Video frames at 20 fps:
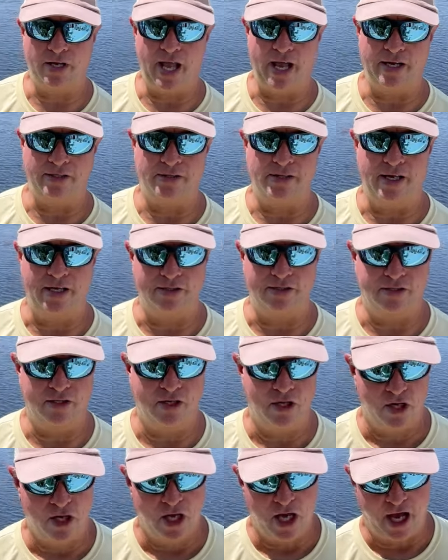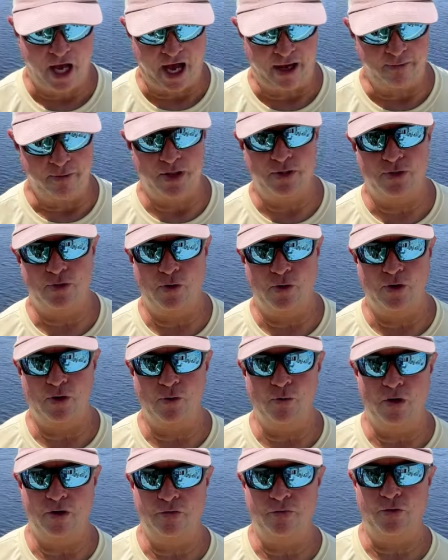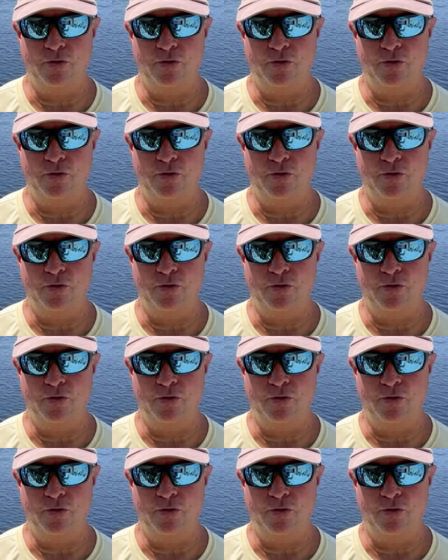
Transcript: Cast Nets. I've been throwing one